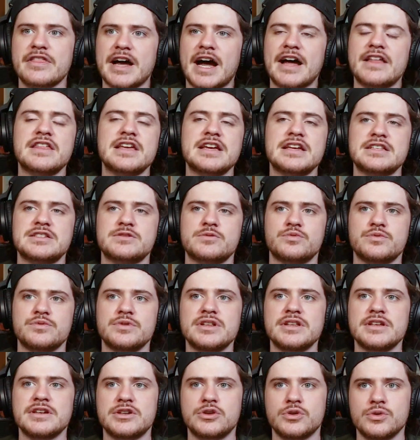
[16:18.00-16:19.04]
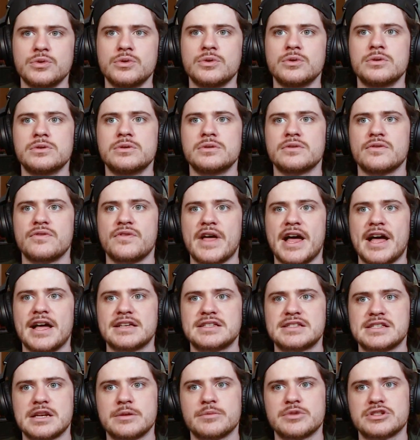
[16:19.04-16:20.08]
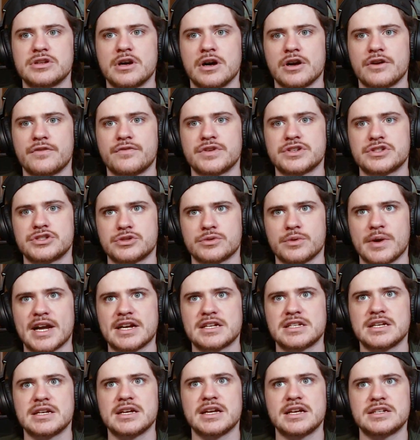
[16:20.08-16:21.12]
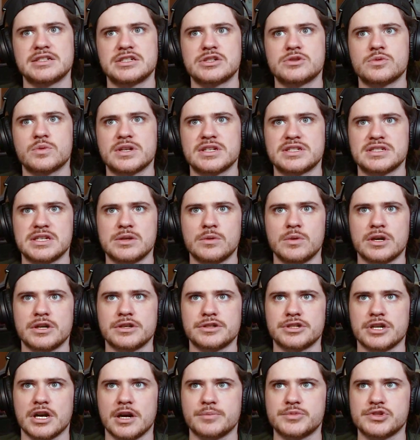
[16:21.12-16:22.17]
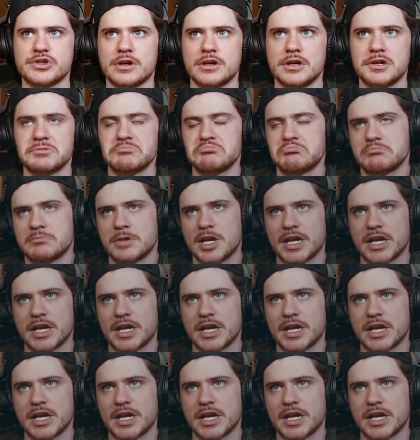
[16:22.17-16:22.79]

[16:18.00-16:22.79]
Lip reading: think it's really cool that cinematographer's directing. I just want to see what her chops are, I